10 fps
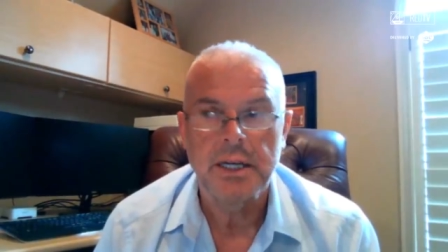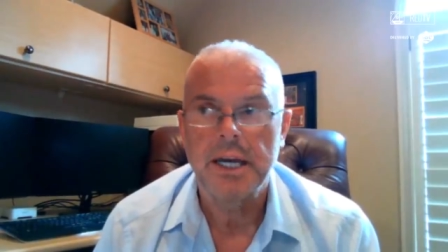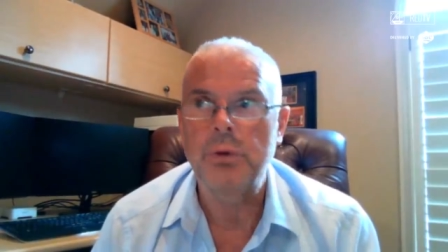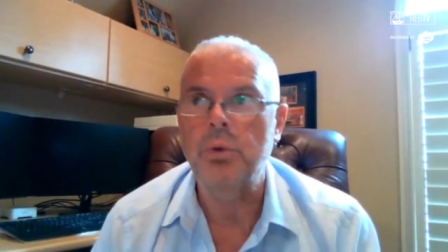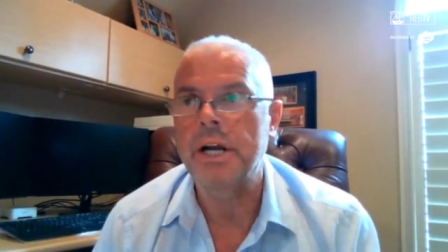
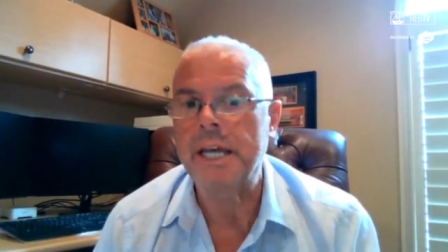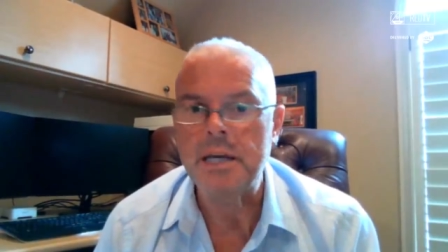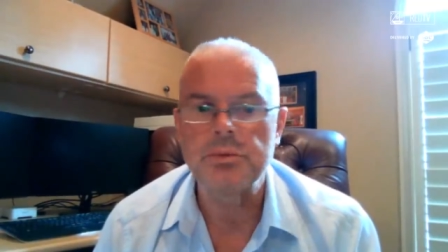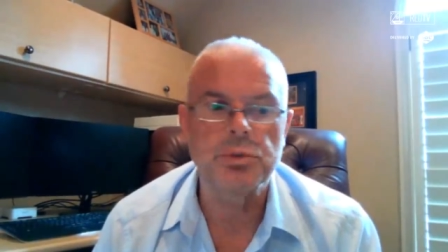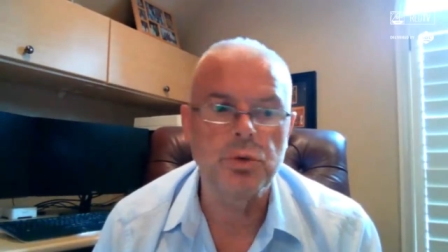And what
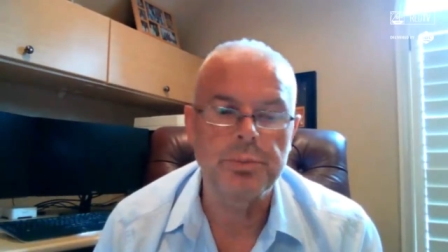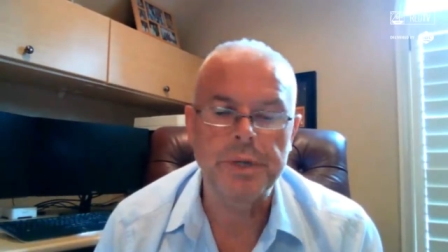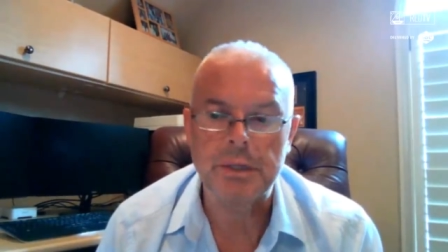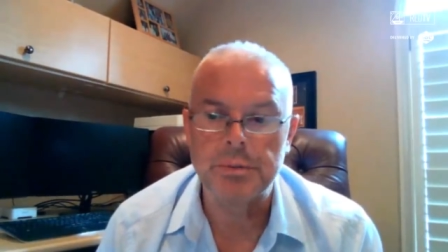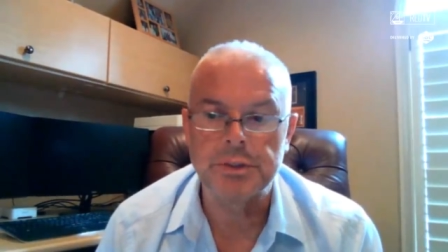games we'll
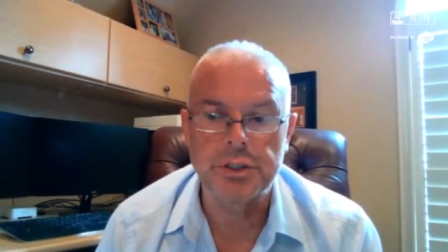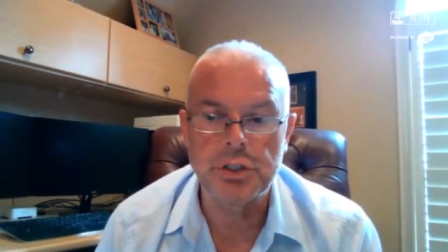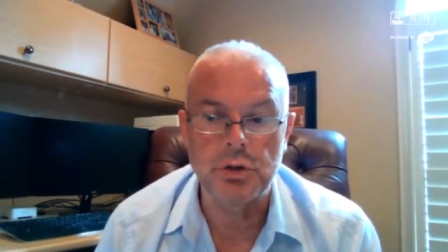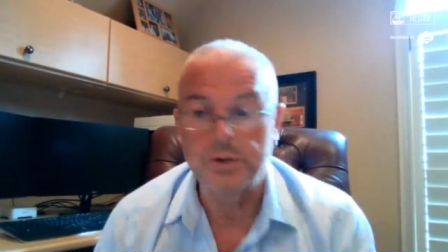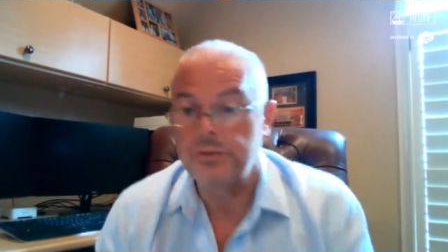be able to
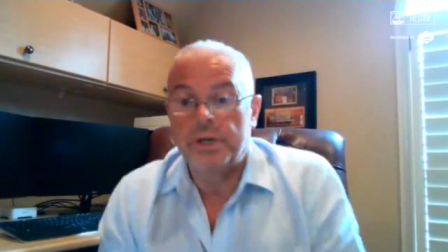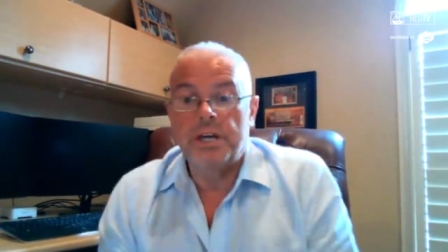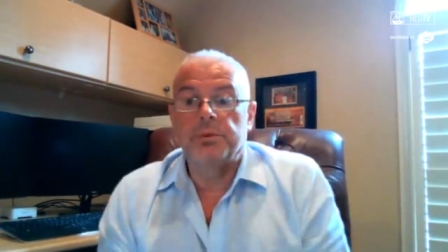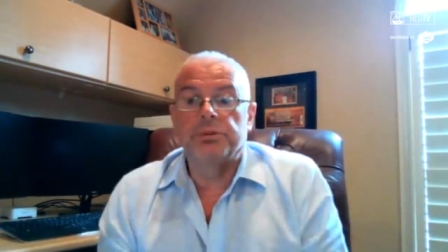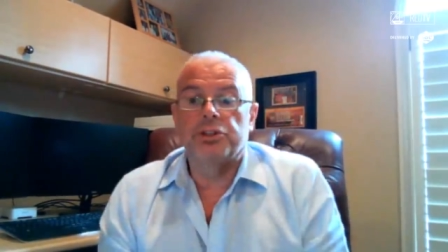show. If we're
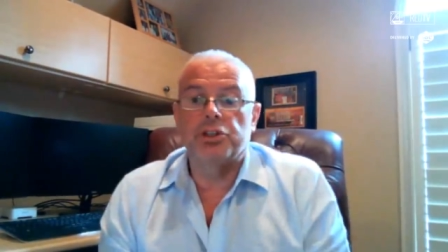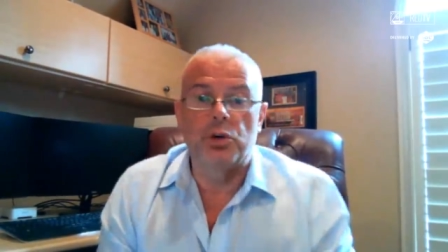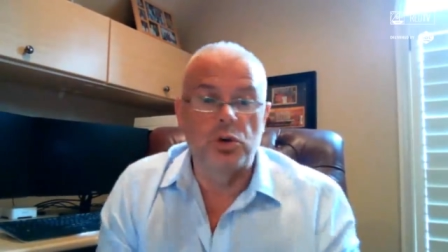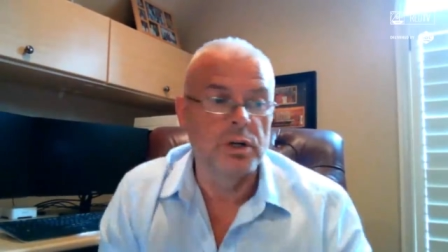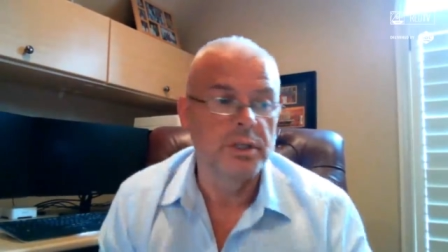able to
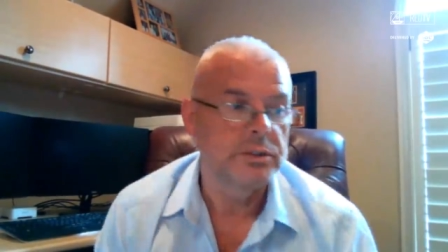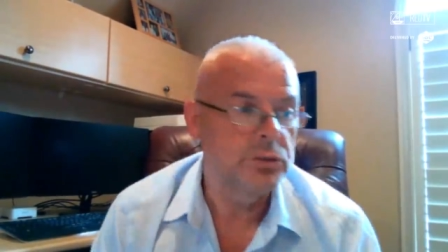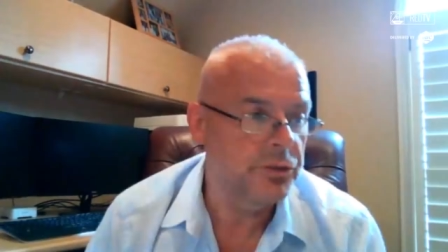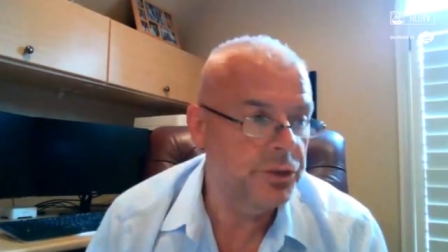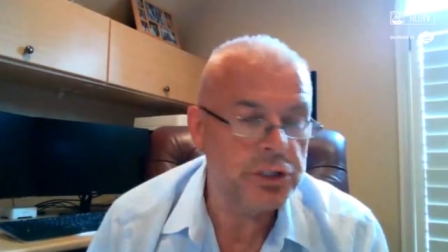show do
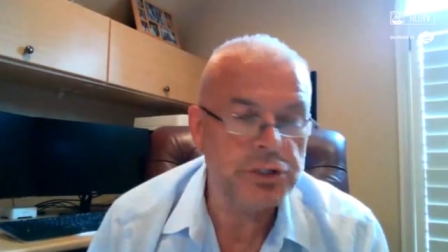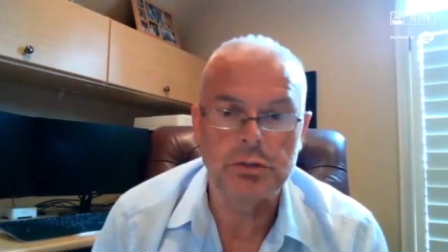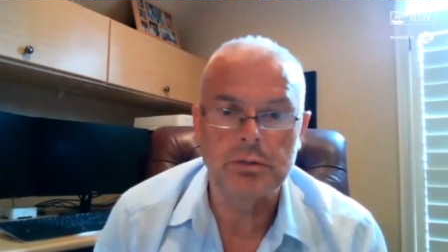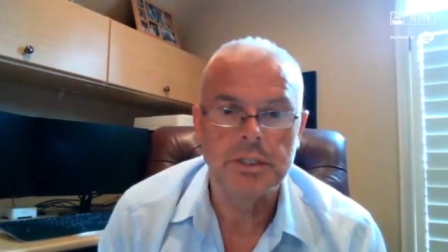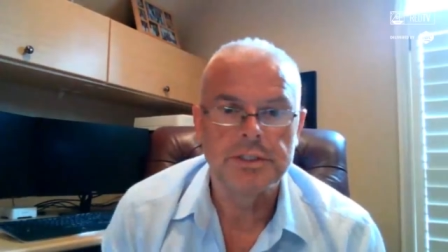a
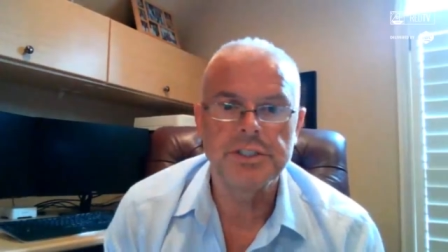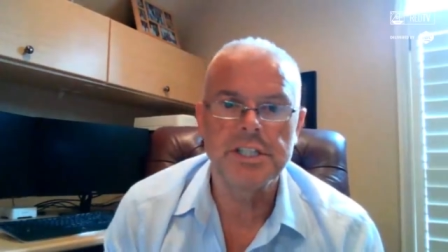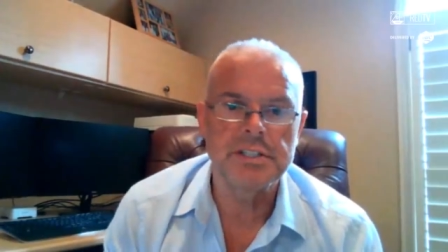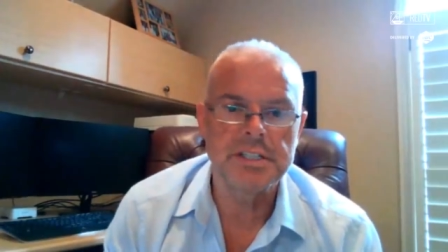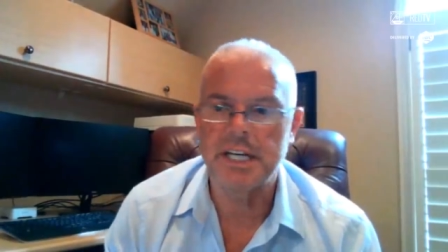virtual
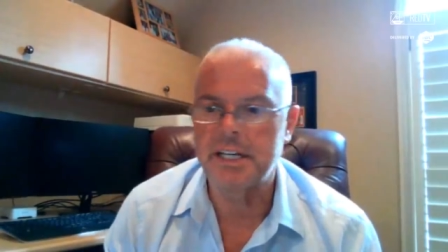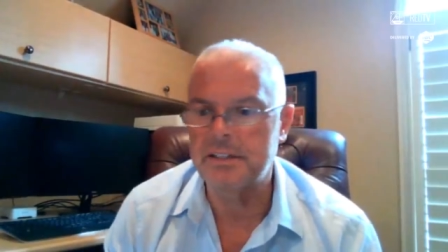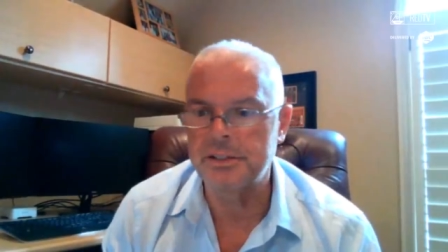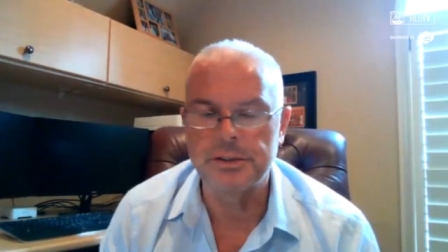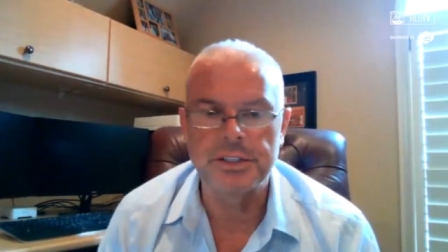season ticket
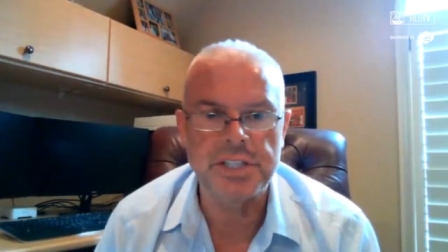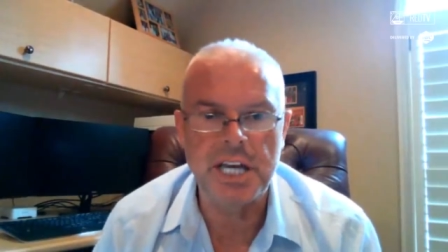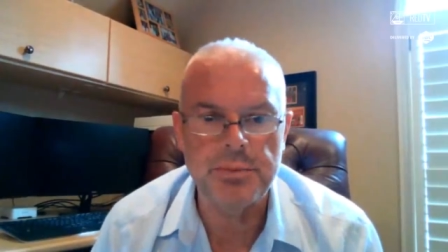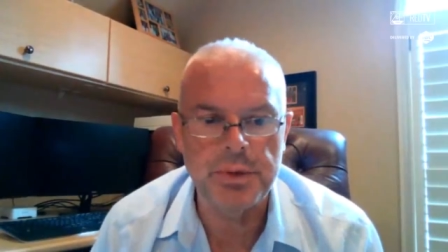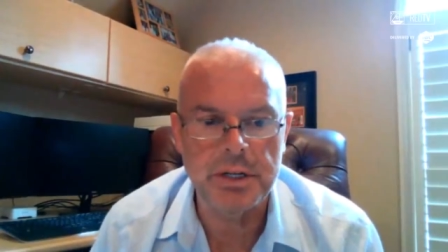till
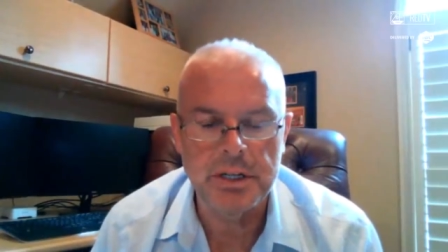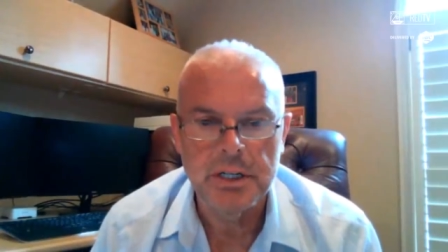December,